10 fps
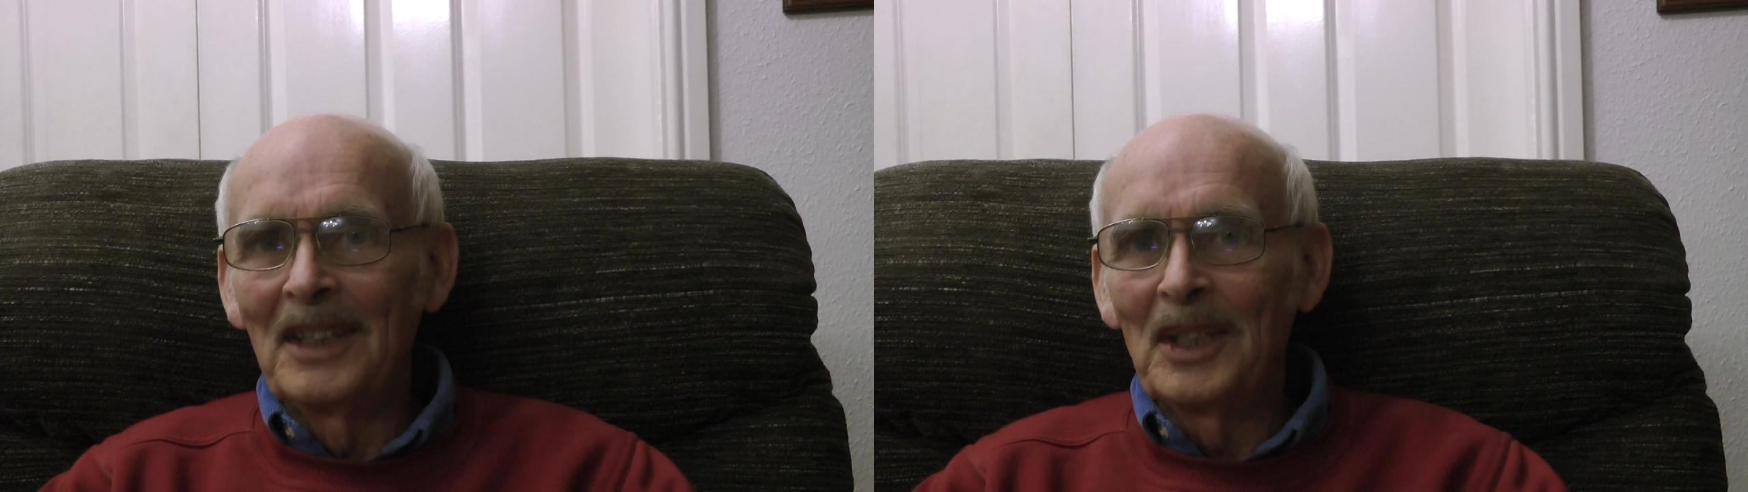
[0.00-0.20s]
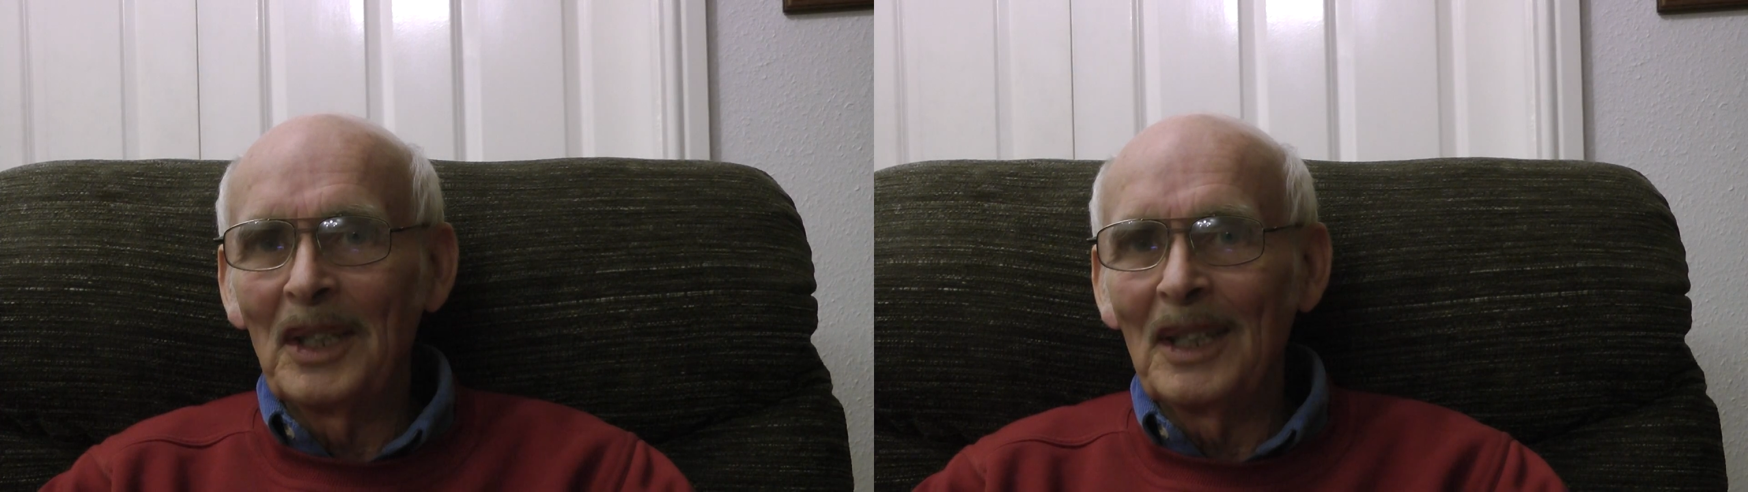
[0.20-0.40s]

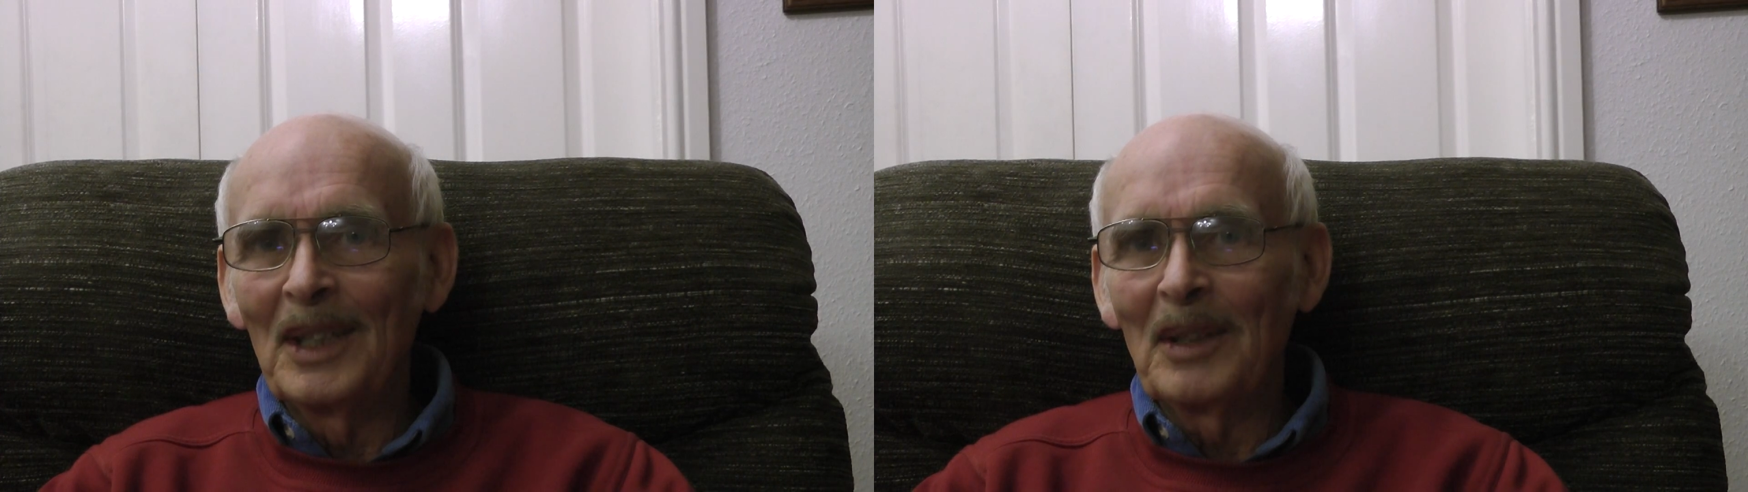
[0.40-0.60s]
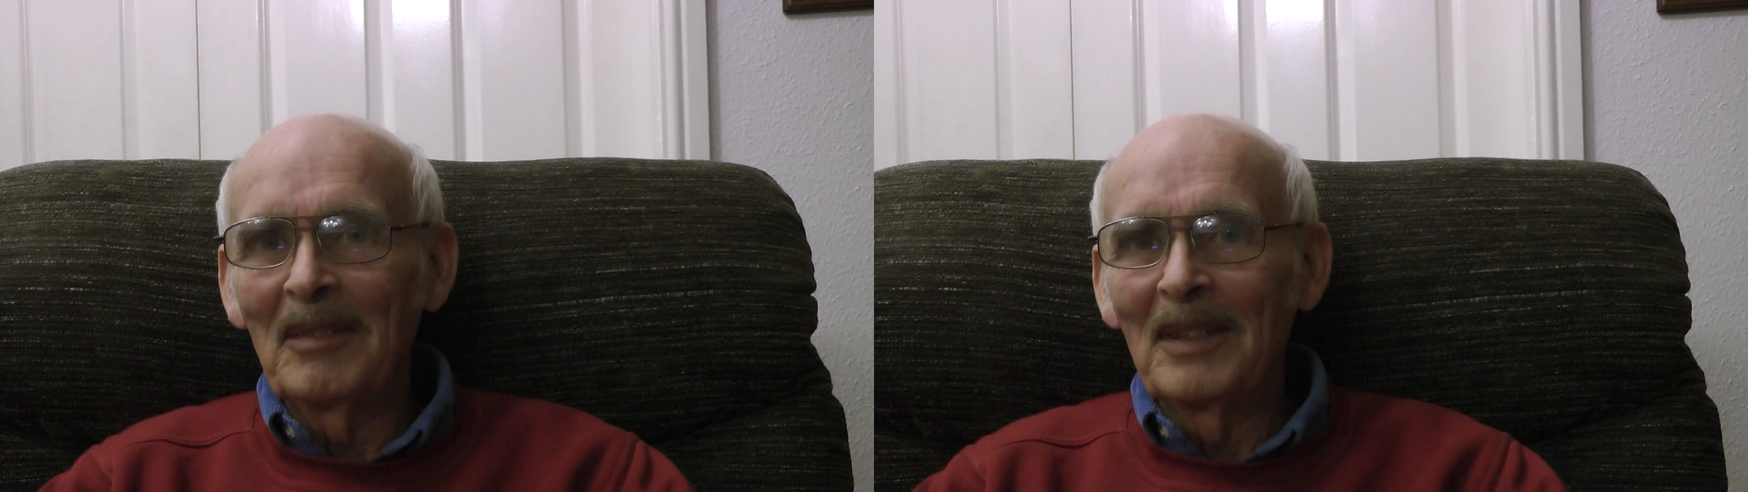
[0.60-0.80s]
certainly
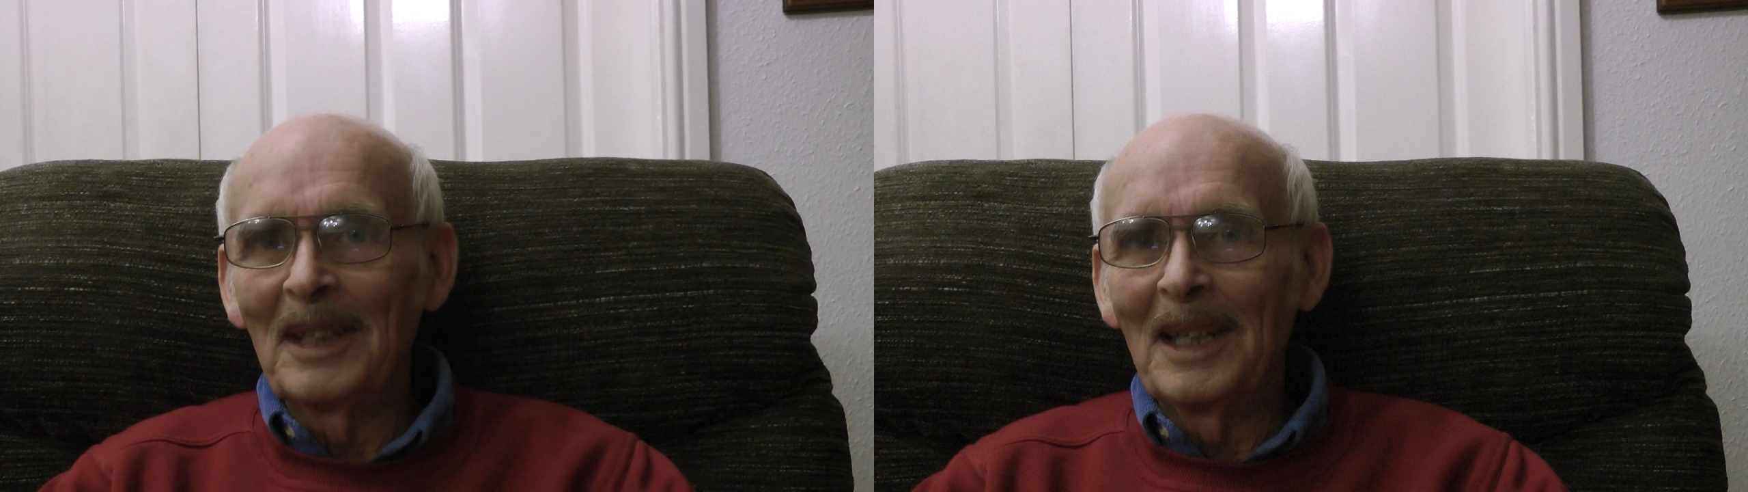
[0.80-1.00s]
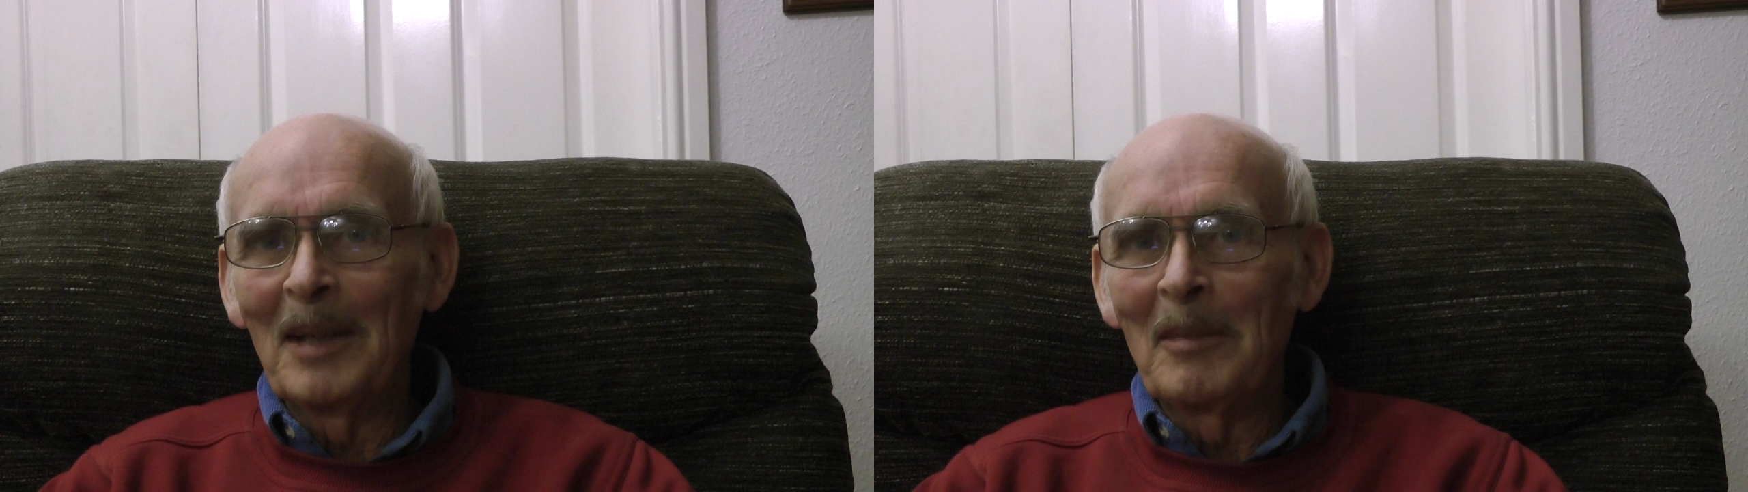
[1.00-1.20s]
not for the
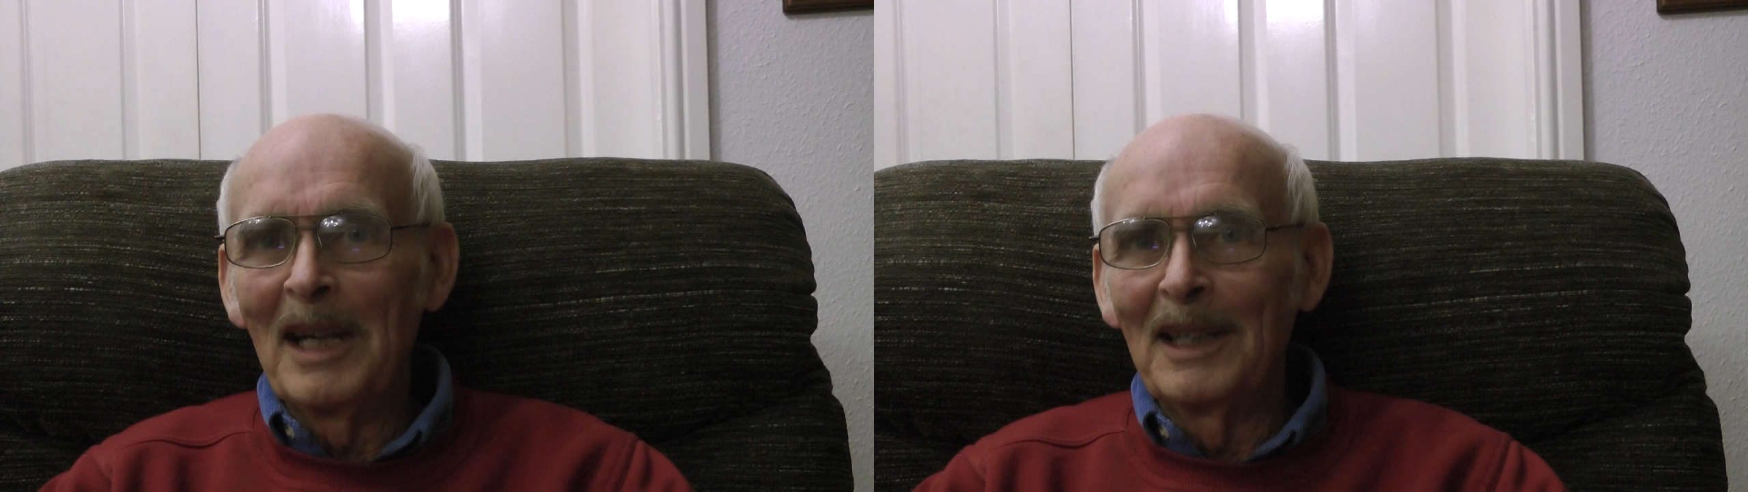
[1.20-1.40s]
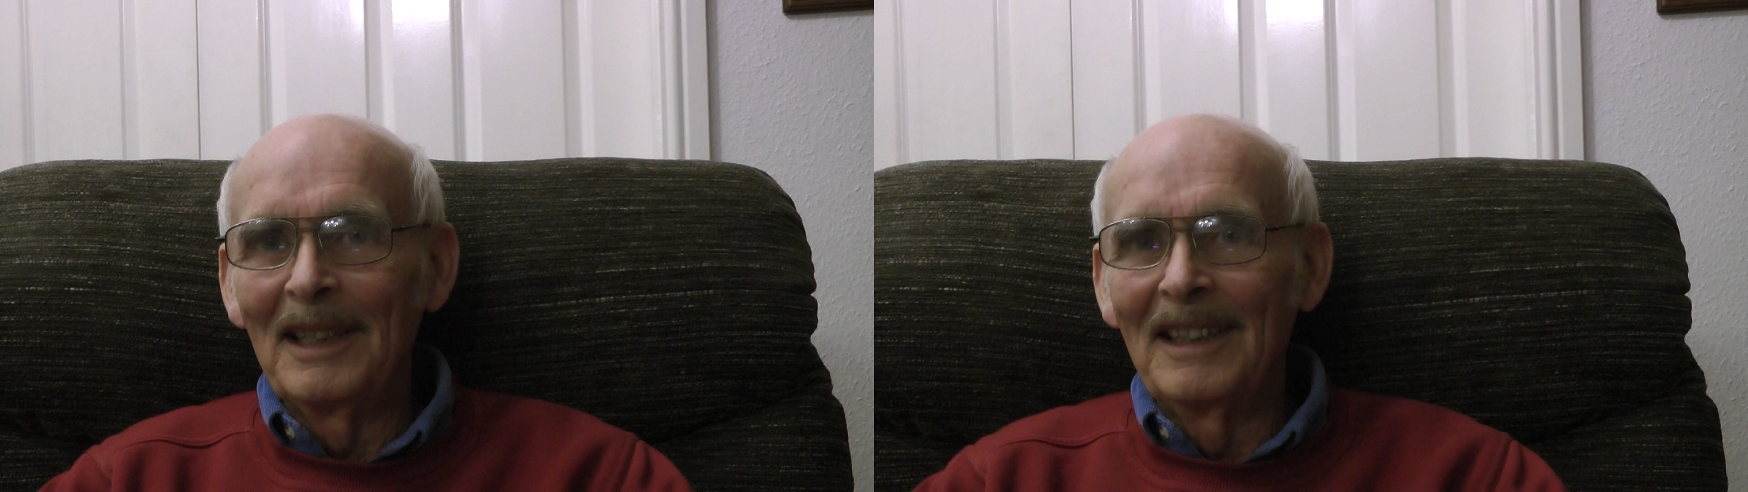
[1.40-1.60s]

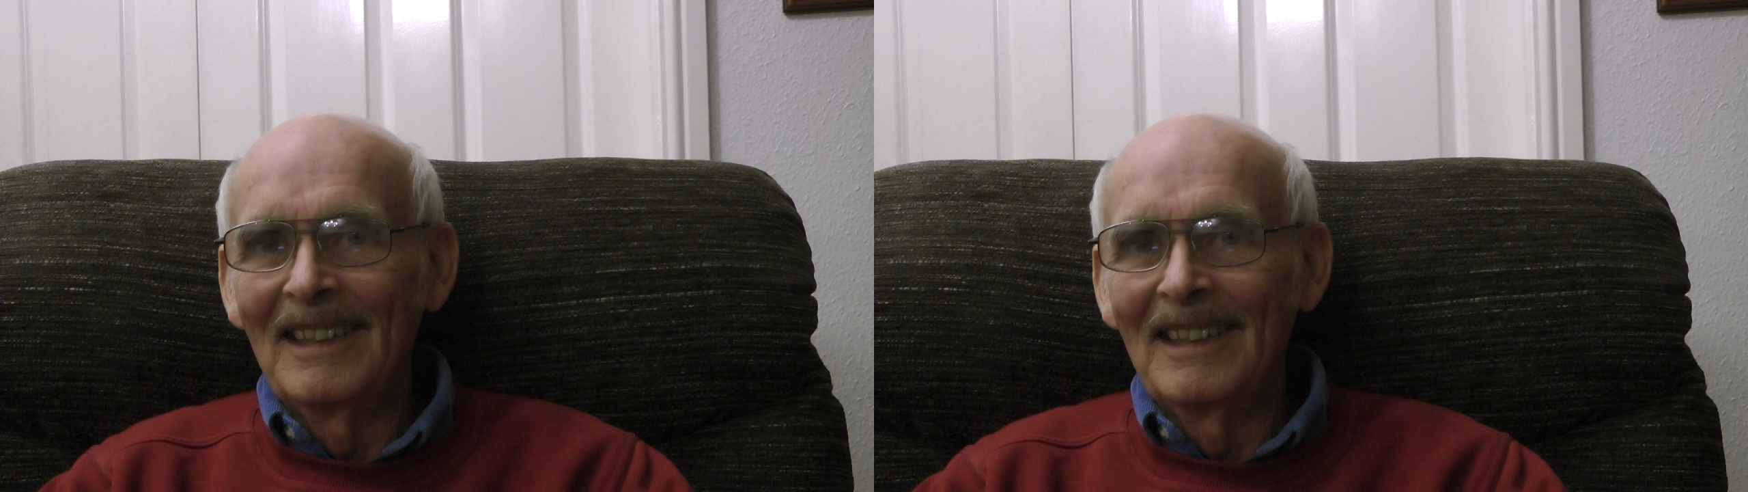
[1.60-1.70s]
narrow-minded.